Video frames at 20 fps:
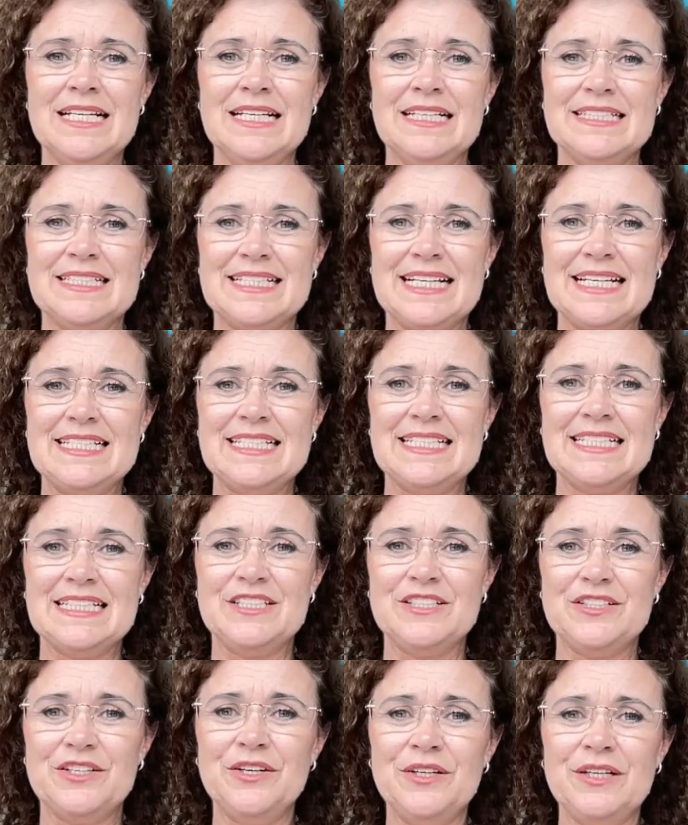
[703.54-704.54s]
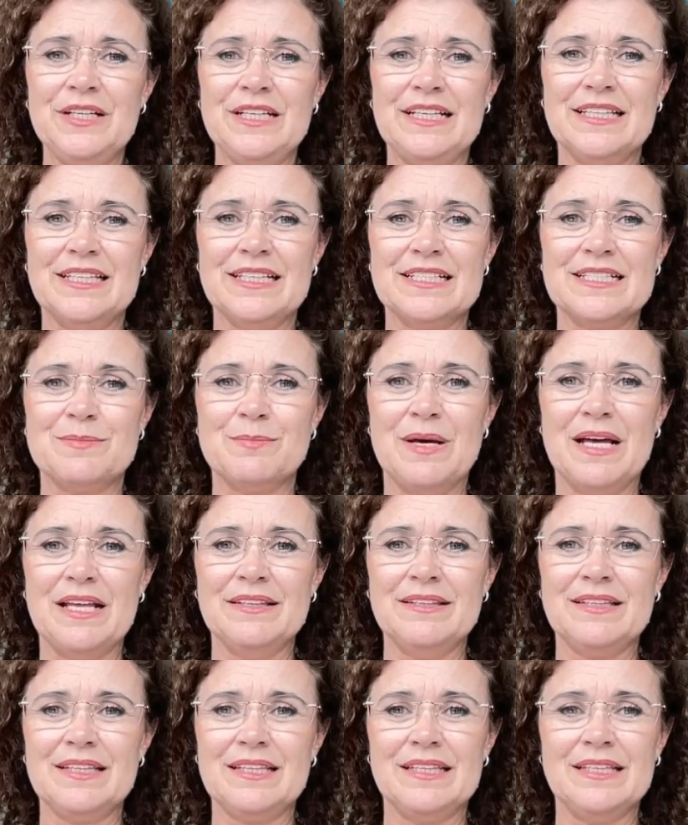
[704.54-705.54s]
stated earlier this
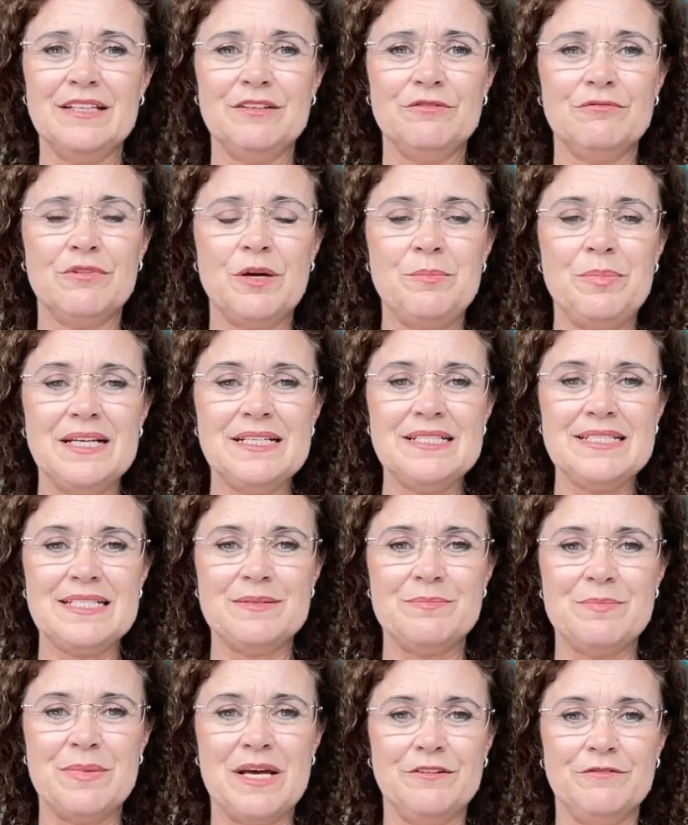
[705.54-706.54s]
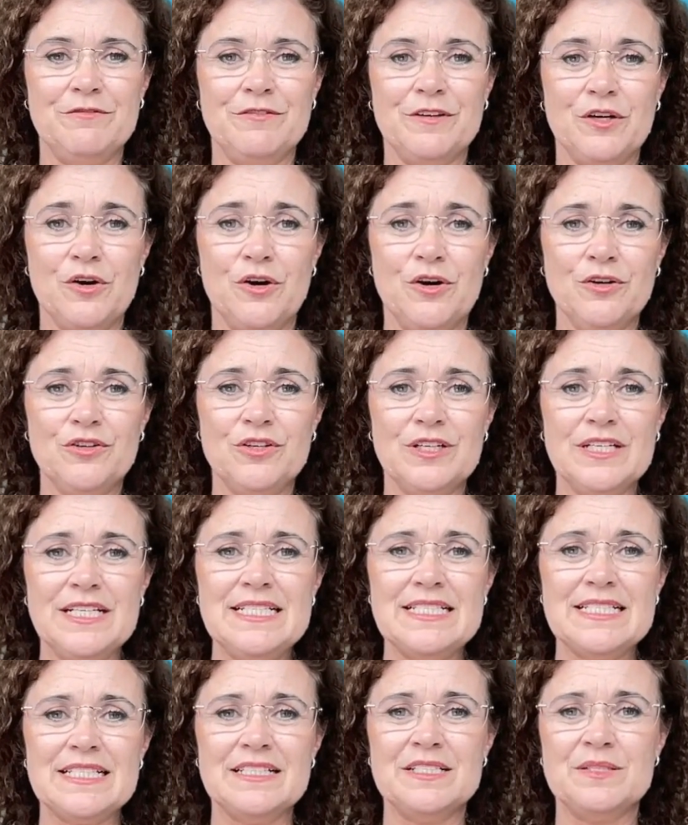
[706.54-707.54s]
month that robust demand for
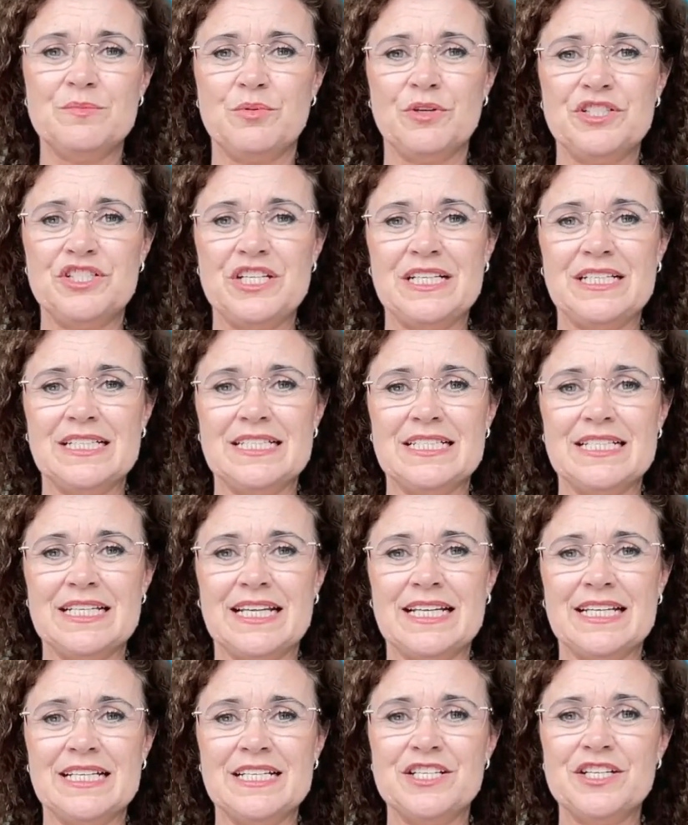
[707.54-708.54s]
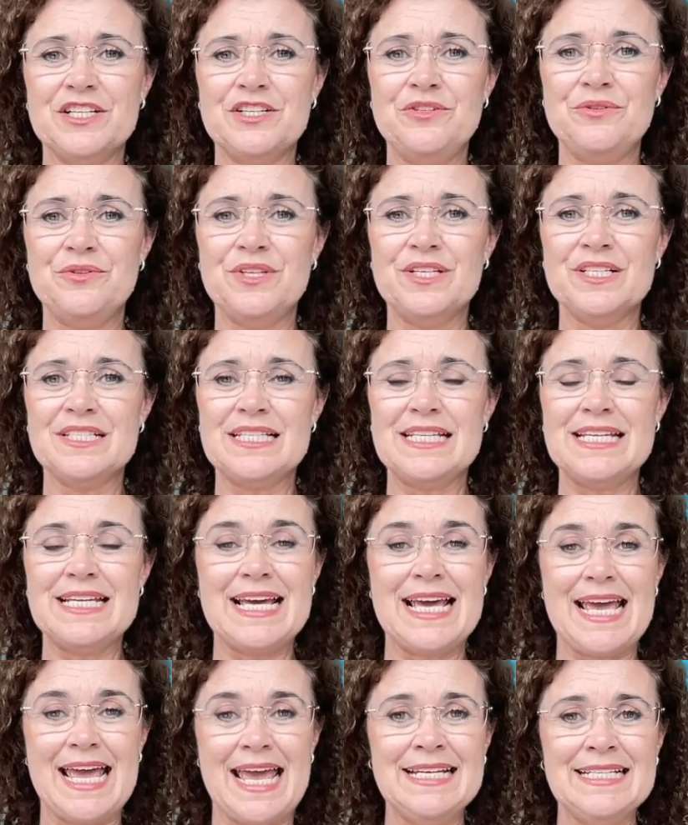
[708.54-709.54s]
concrete is projected to continue this
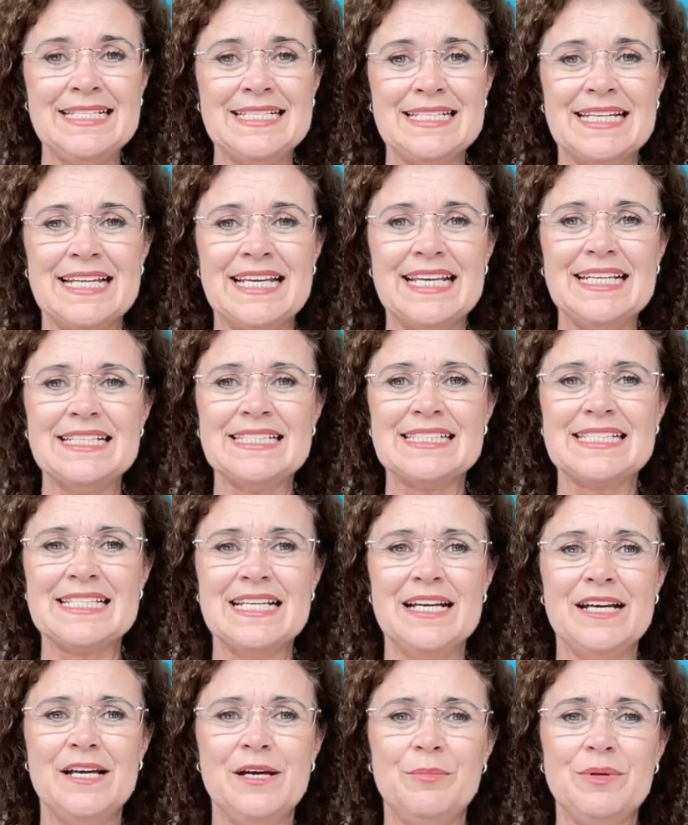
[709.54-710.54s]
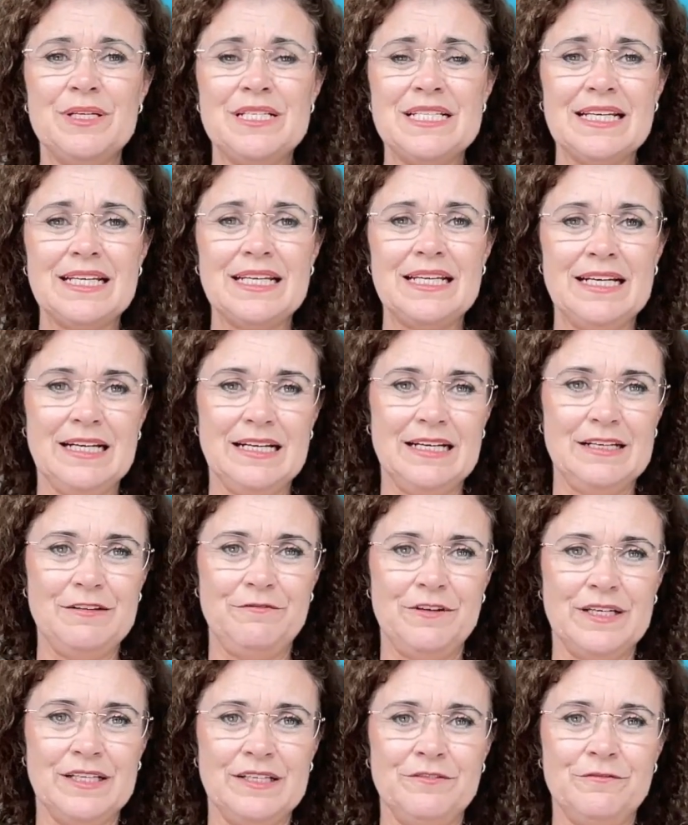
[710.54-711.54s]
year and next, particularly
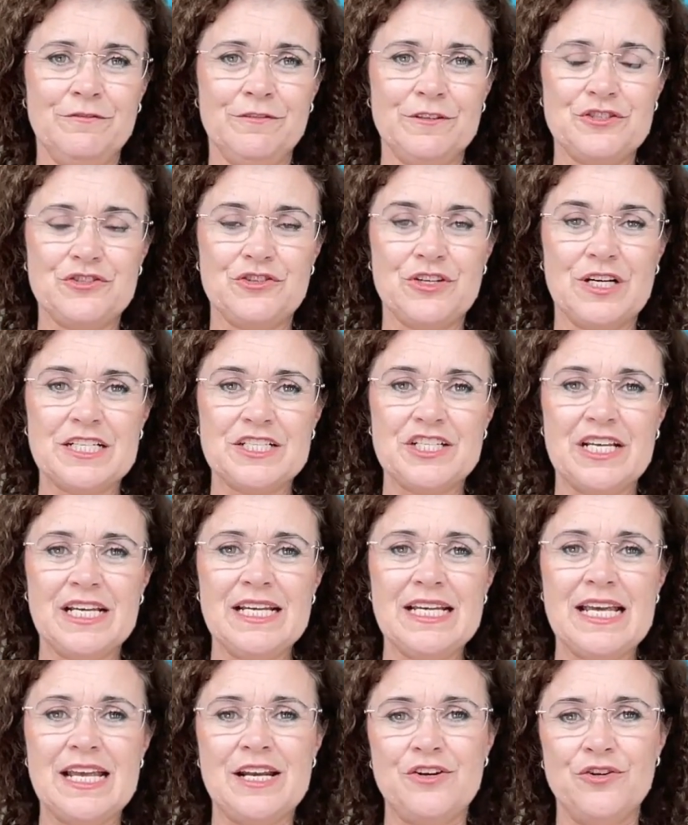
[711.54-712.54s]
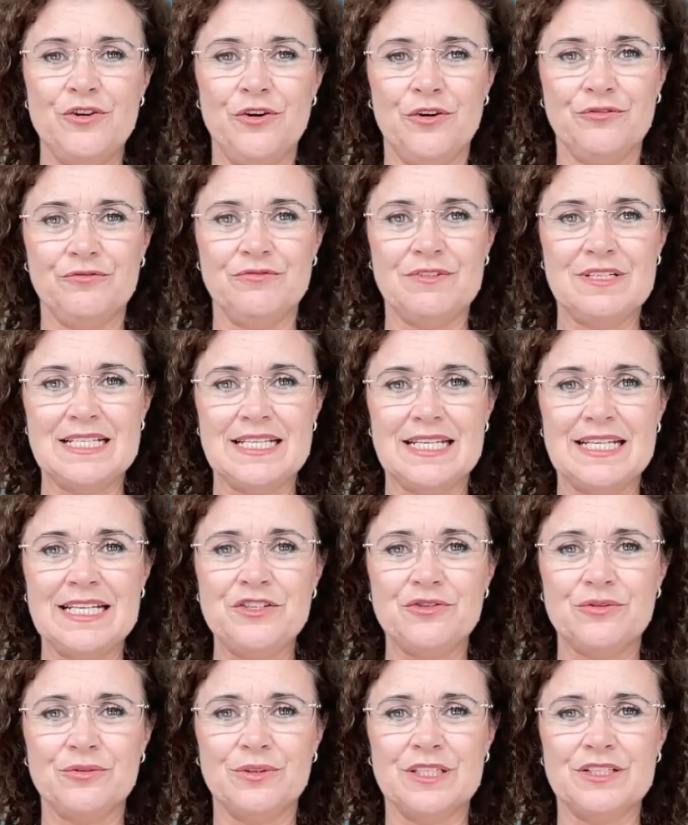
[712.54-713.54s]
for infrastructure and
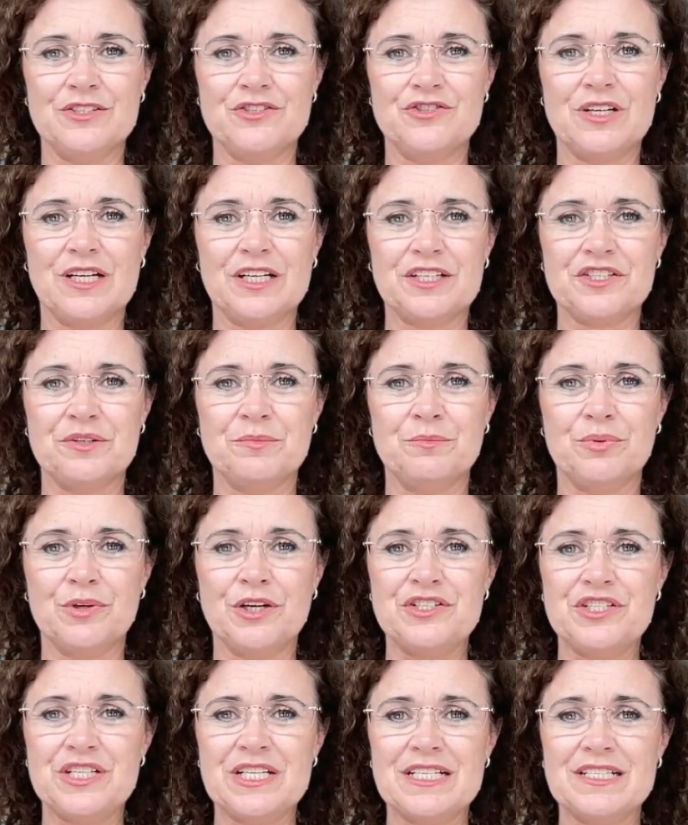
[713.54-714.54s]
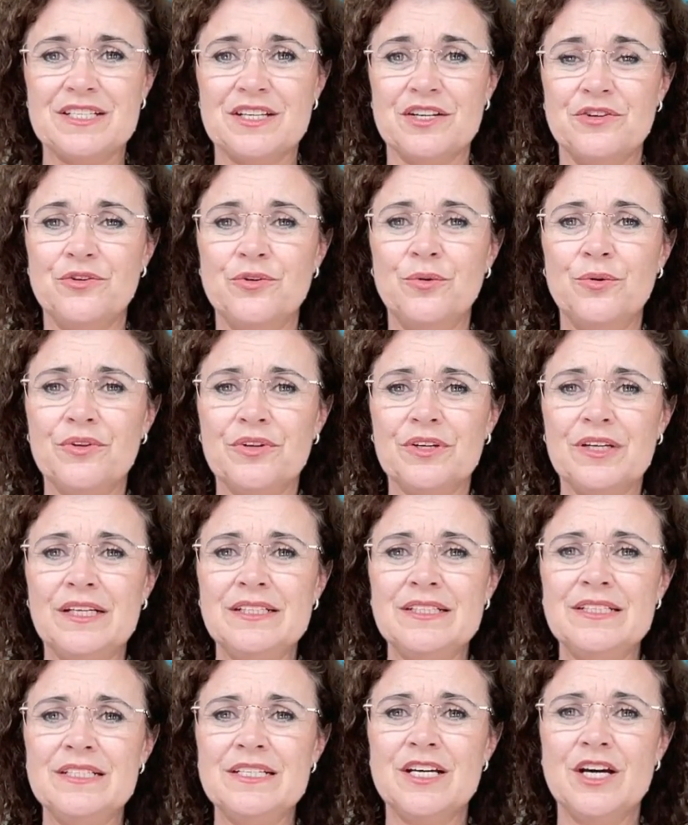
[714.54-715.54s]
non-residential construction projects in
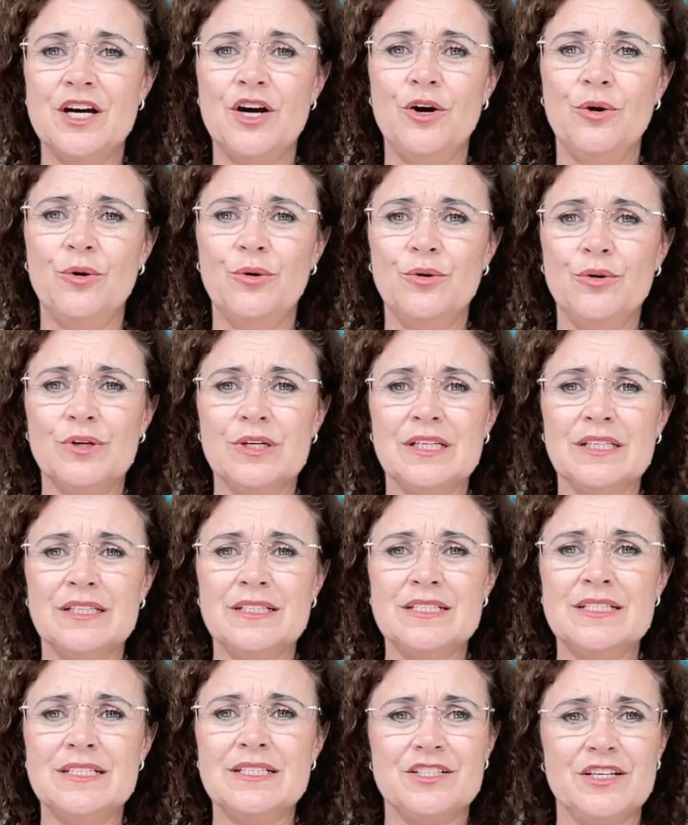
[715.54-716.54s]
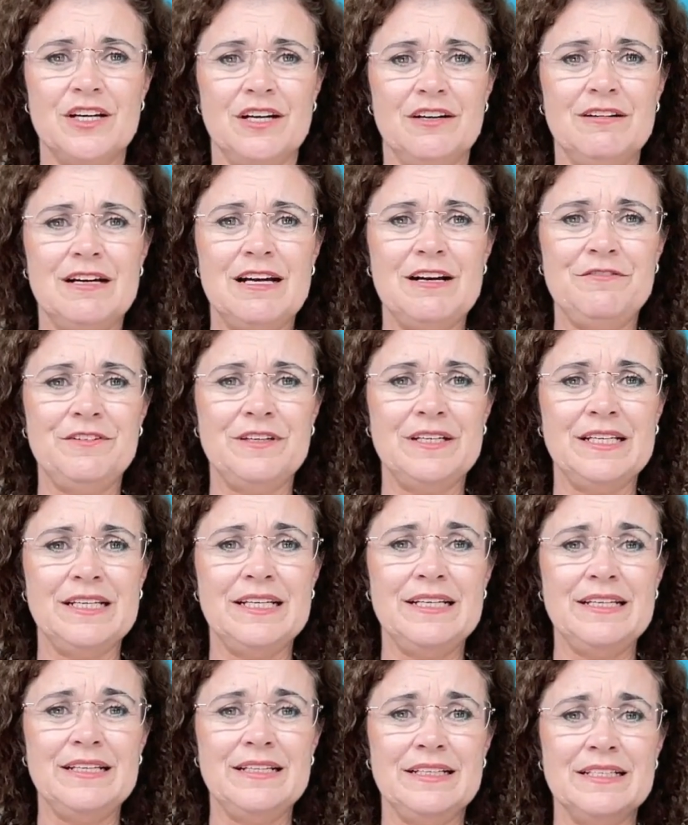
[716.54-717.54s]
Northland, Auckland,
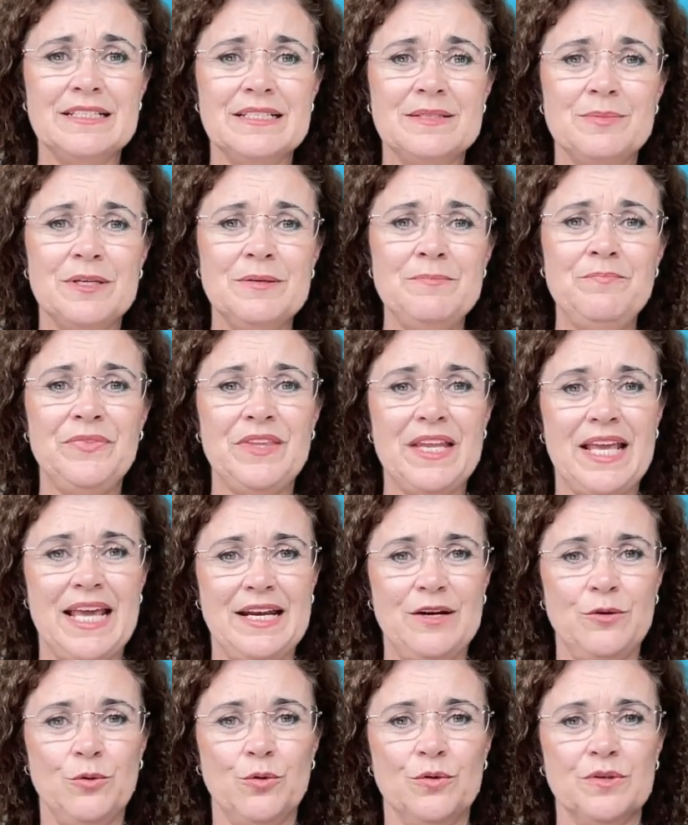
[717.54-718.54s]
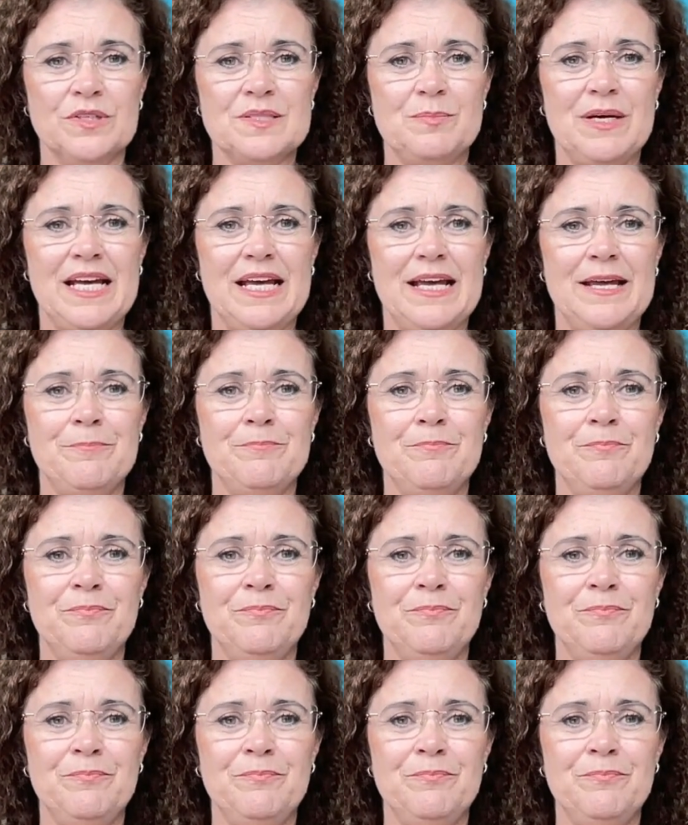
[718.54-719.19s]
Tairāwhiti, Gisborne and Hawke's Bay.